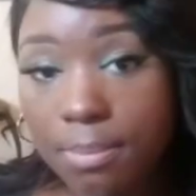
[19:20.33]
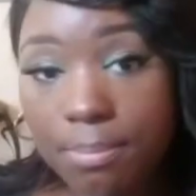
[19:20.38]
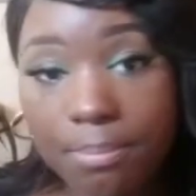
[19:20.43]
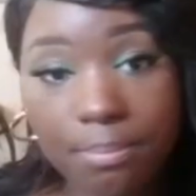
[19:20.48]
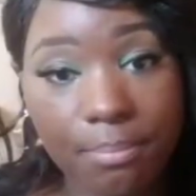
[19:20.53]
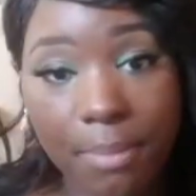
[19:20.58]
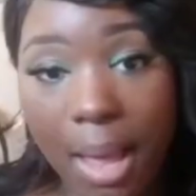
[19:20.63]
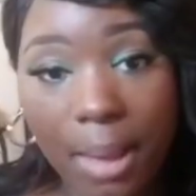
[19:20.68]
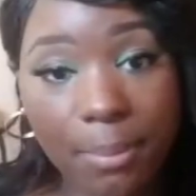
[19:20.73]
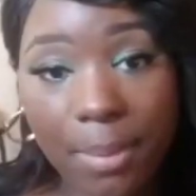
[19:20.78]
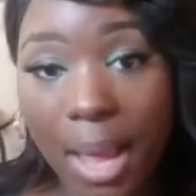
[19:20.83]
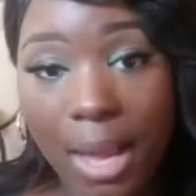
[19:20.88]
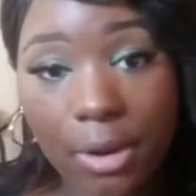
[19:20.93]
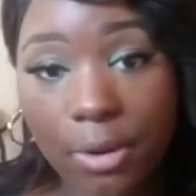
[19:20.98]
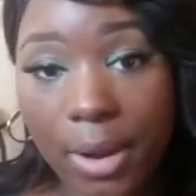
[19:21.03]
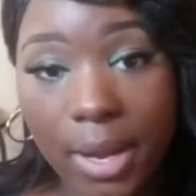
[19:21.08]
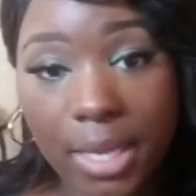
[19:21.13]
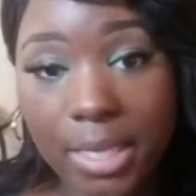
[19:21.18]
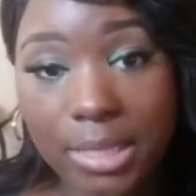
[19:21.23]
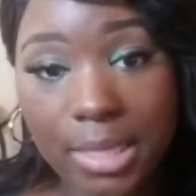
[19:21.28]
My
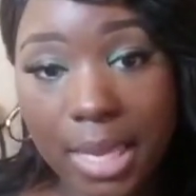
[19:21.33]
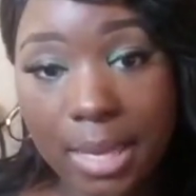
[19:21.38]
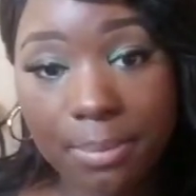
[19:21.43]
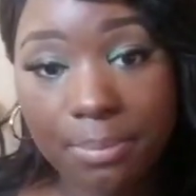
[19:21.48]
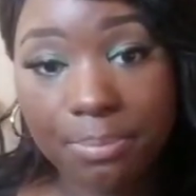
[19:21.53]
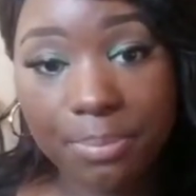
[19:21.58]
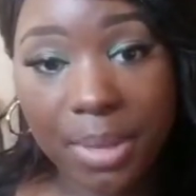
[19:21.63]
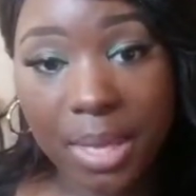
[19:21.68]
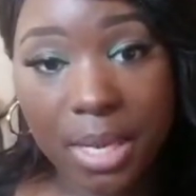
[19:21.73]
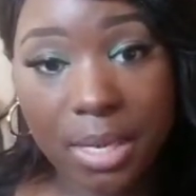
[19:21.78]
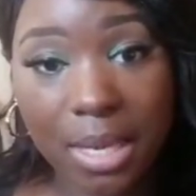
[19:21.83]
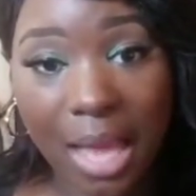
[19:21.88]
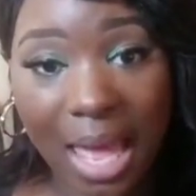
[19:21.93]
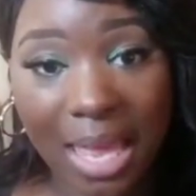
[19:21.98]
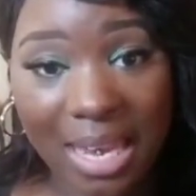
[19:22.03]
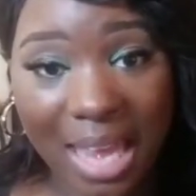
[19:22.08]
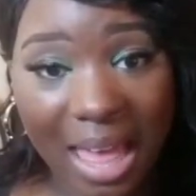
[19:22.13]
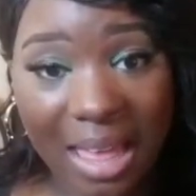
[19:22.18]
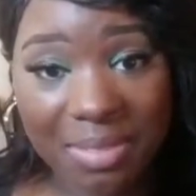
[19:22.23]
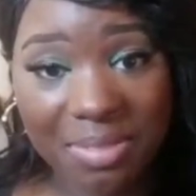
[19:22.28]
migraines ain't been,
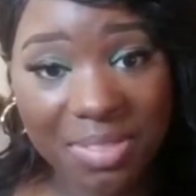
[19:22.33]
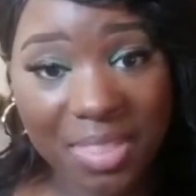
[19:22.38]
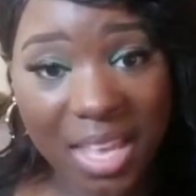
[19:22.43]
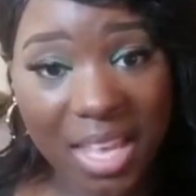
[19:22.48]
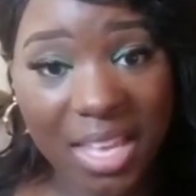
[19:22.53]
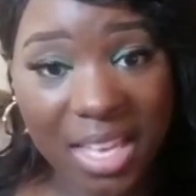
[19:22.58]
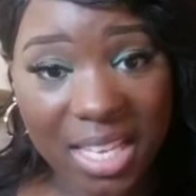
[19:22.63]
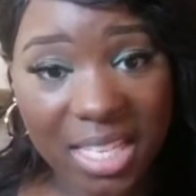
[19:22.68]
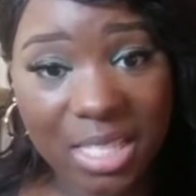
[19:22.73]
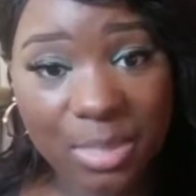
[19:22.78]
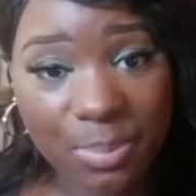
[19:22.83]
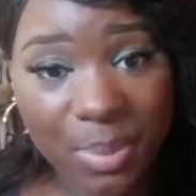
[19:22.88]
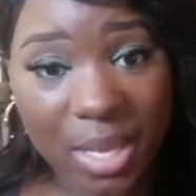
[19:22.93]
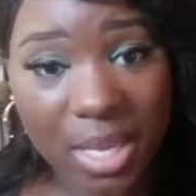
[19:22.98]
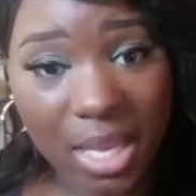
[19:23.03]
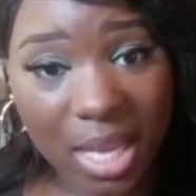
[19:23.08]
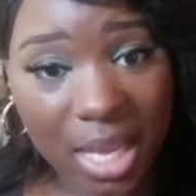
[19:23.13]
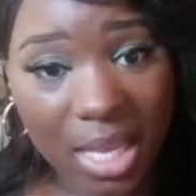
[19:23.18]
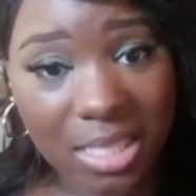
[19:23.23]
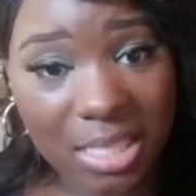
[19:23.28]
and I think it's
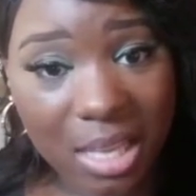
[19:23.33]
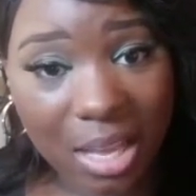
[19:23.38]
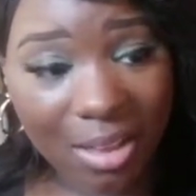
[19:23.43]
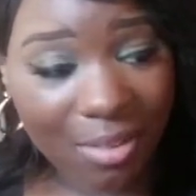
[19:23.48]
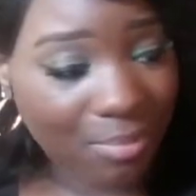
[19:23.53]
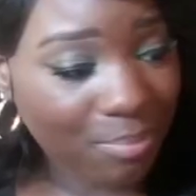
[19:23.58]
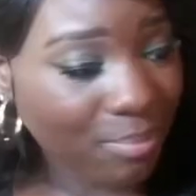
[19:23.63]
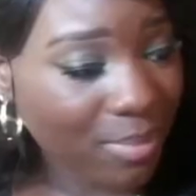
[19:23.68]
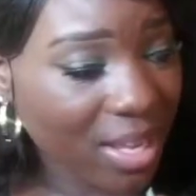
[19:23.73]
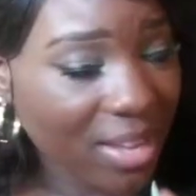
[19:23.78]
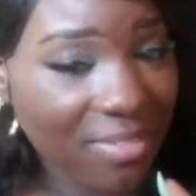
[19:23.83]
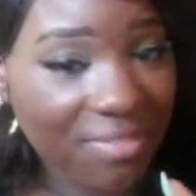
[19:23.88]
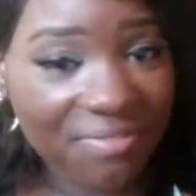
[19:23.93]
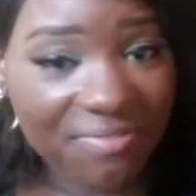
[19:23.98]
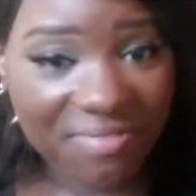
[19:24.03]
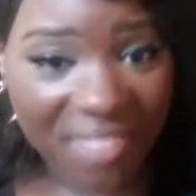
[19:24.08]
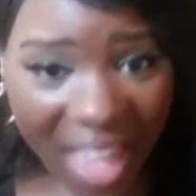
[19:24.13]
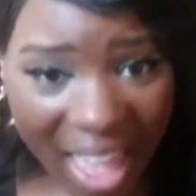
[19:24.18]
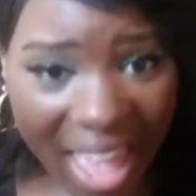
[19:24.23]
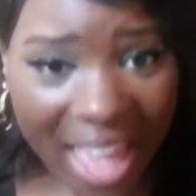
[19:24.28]
because of me
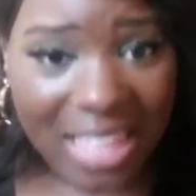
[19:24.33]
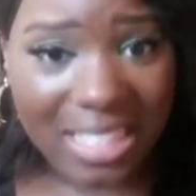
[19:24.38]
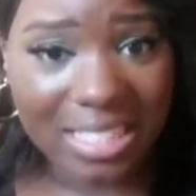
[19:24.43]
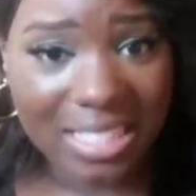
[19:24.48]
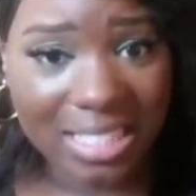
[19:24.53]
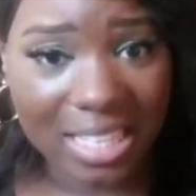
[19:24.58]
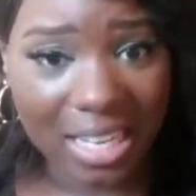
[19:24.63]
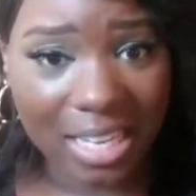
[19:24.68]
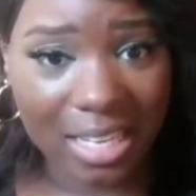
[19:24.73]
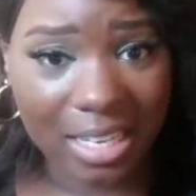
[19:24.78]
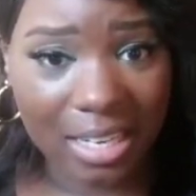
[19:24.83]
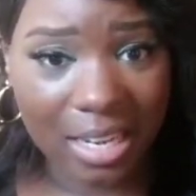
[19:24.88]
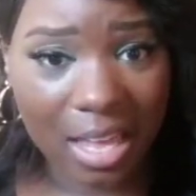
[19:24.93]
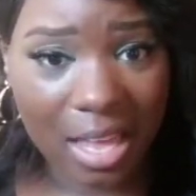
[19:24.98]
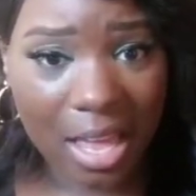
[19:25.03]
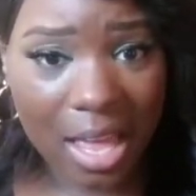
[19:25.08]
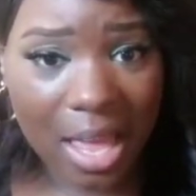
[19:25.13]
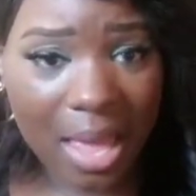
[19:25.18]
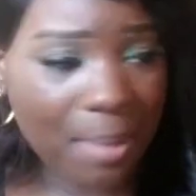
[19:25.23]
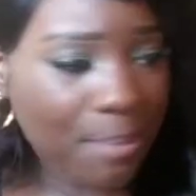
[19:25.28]
fasting.
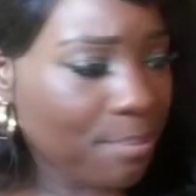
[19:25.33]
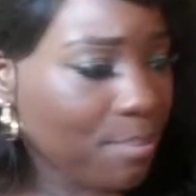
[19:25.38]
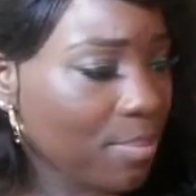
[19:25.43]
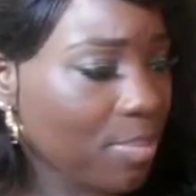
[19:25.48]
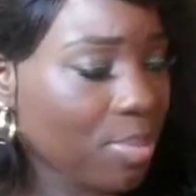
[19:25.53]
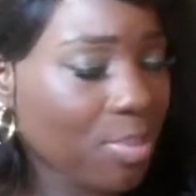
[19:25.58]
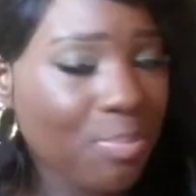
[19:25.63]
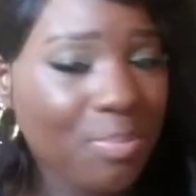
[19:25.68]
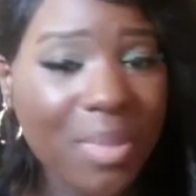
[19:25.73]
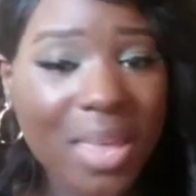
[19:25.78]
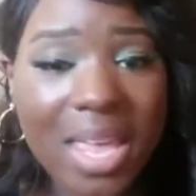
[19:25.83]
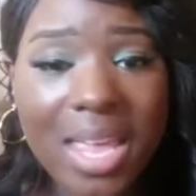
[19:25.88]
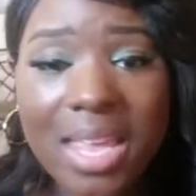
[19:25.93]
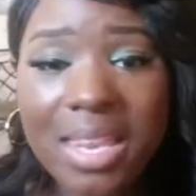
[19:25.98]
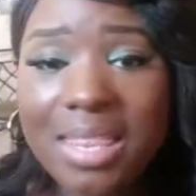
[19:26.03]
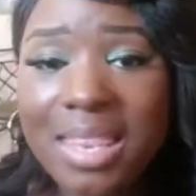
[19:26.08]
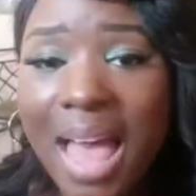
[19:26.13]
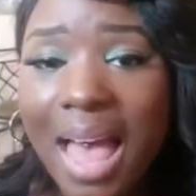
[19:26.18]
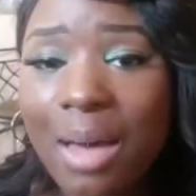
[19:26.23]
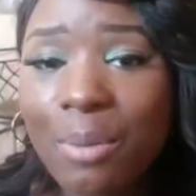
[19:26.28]
Me
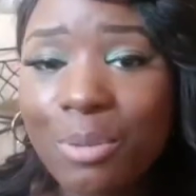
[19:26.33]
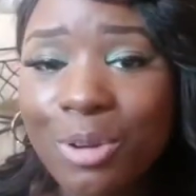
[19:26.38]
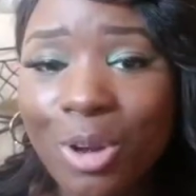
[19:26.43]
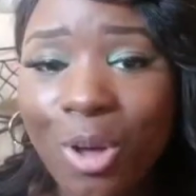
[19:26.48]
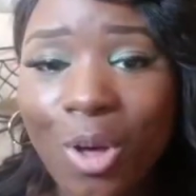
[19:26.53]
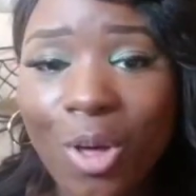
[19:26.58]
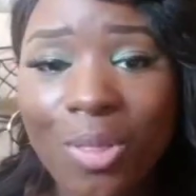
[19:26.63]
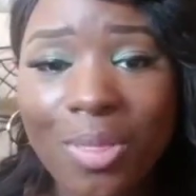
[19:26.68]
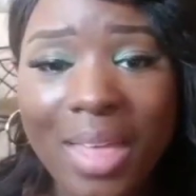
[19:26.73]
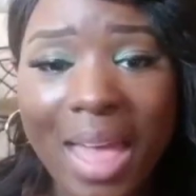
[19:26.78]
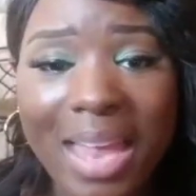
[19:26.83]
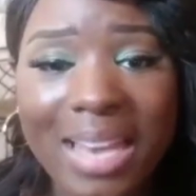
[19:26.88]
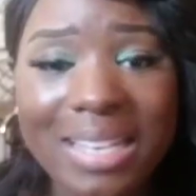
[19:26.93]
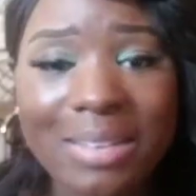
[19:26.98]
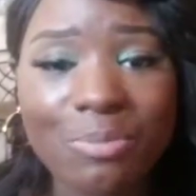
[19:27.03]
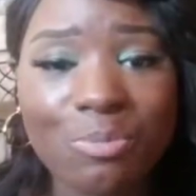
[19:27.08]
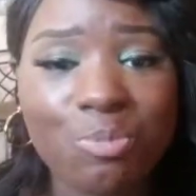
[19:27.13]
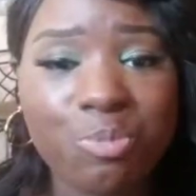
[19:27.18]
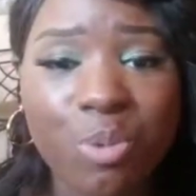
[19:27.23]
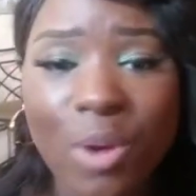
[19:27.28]
not with all that
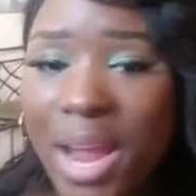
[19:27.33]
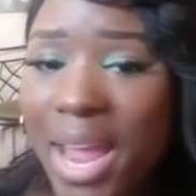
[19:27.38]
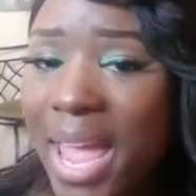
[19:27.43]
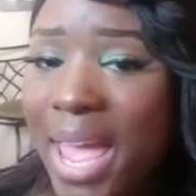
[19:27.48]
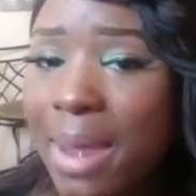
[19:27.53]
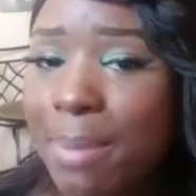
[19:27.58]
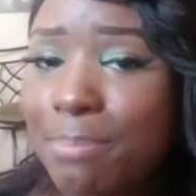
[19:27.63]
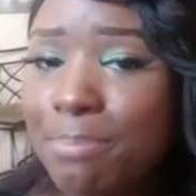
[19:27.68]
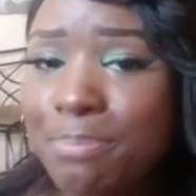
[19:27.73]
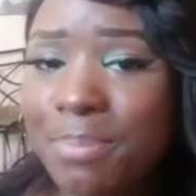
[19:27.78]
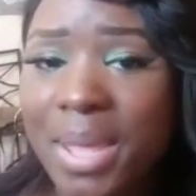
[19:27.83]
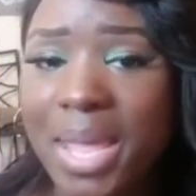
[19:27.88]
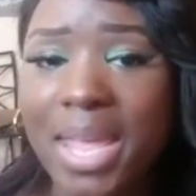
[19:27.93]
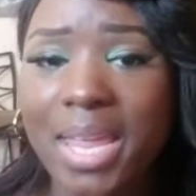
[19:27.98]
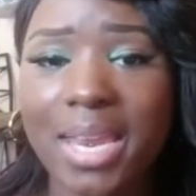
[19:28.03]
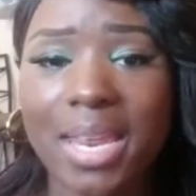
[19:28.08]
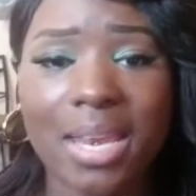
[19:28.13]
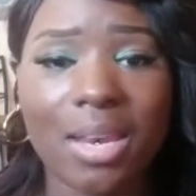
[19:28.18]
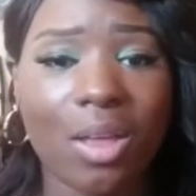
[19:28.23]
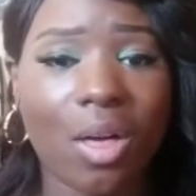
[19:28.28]
red
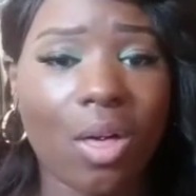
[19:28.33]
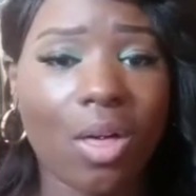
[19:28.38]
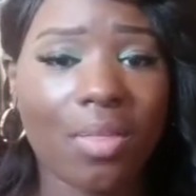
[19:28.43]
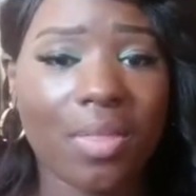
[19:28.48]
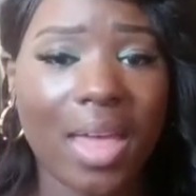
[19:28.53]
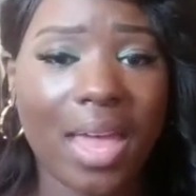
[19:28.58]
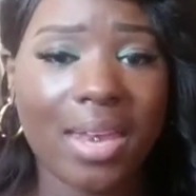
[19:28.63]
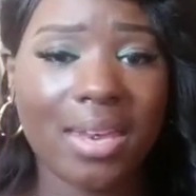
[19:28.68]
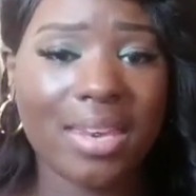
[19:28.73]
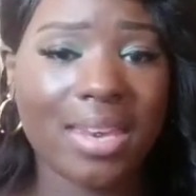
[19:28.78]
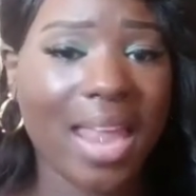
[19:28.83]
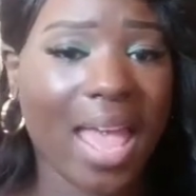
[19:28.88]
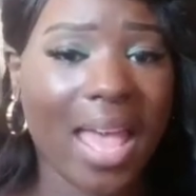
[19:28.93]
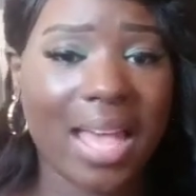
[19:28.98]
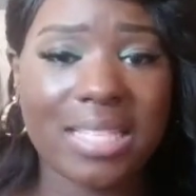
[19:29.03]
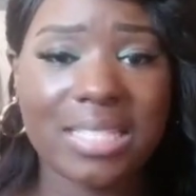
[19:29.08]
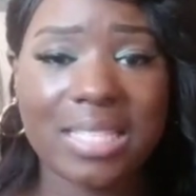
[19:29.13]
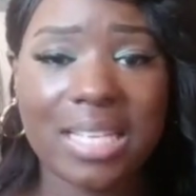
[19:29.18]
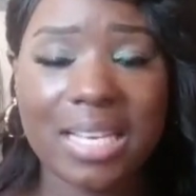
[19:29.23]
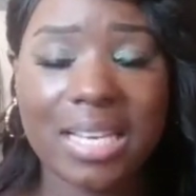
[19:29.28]
meat and all that
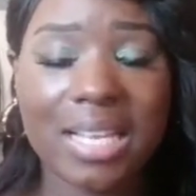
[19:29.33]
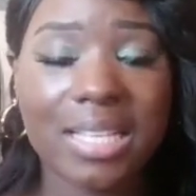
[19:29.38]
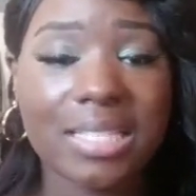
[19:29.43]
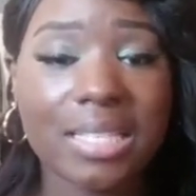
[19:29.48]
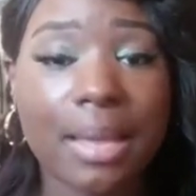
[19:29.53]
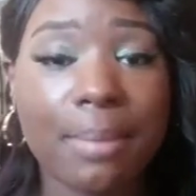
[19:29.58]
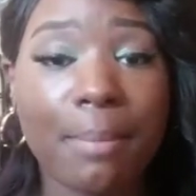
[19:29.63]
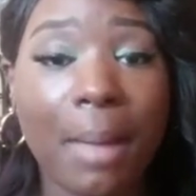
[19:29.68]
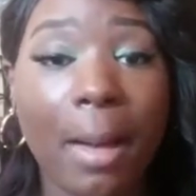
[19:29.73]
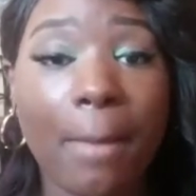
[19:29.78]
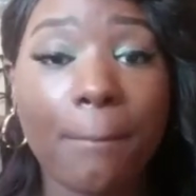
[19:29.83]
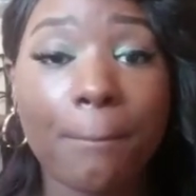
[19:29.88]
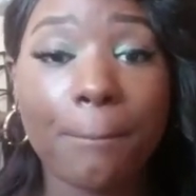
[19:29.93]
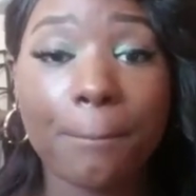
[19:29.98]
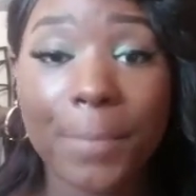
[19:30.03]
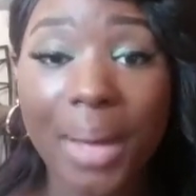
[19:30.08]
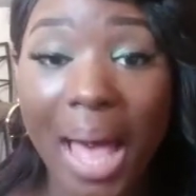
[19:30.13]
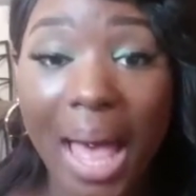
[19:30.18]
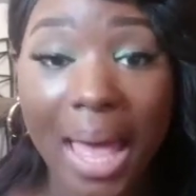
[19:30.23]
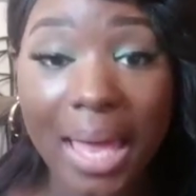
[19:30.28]
nastiness in my
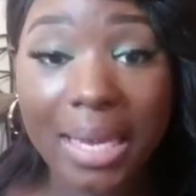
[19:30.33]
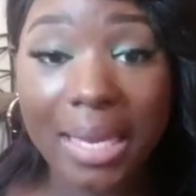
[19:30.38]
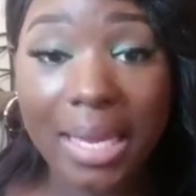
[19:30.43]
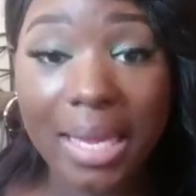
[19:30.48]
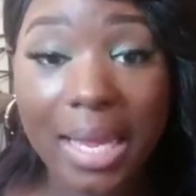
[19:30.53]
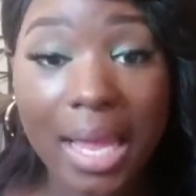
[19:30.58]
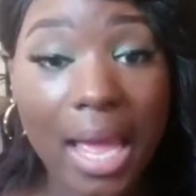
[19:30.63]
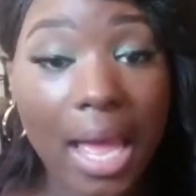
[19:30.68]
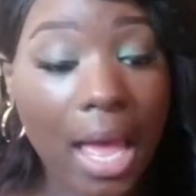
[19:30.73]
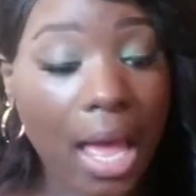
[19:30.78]
body.